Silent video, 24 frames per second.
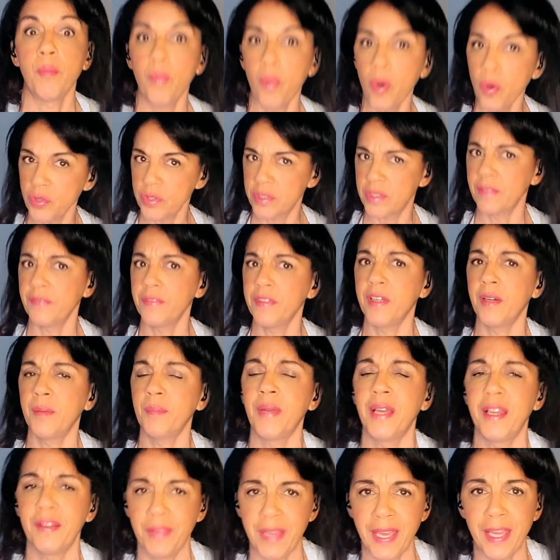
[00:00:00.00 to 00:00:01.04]
Most of
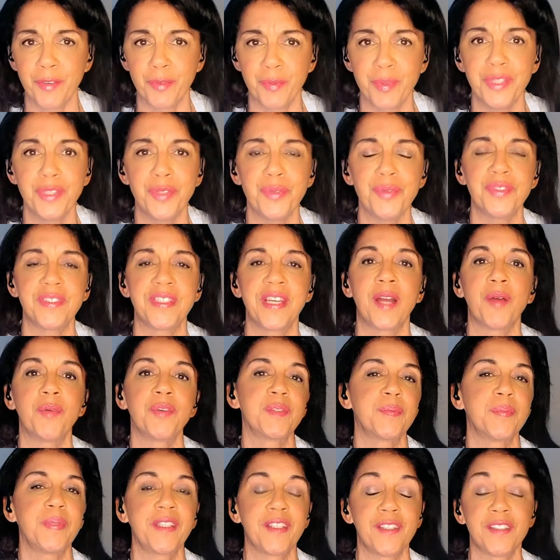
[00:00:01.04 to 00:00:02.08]
them have had reduced
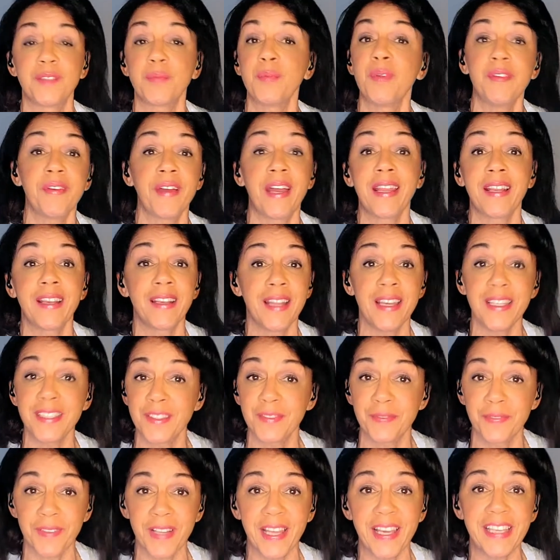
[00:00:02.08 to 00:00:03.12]
hours because we've had
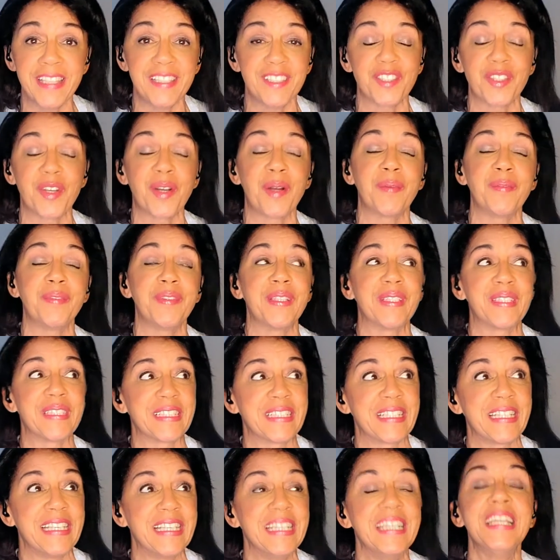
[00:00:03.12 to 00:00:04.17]
less flights,
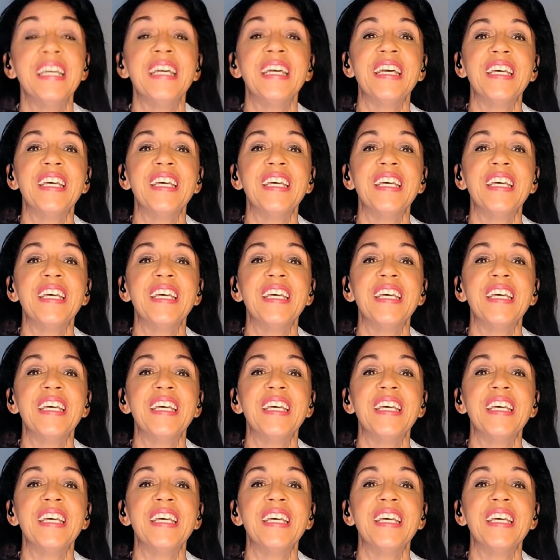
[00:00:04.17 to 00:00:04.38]
obviously.